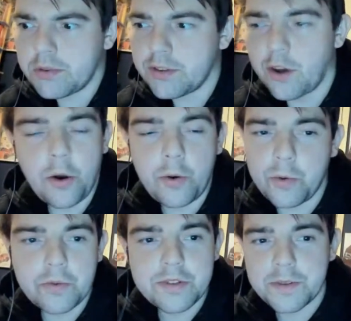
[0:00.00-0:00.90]
no,
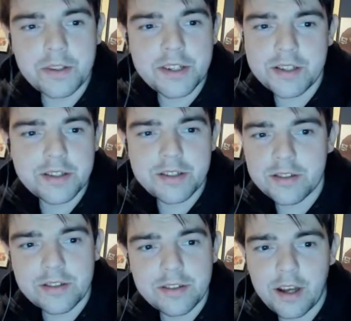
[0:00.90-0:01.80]
to be honest.
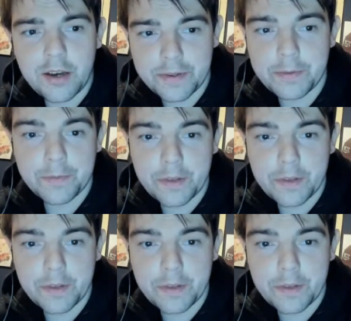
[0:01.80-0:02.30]
I think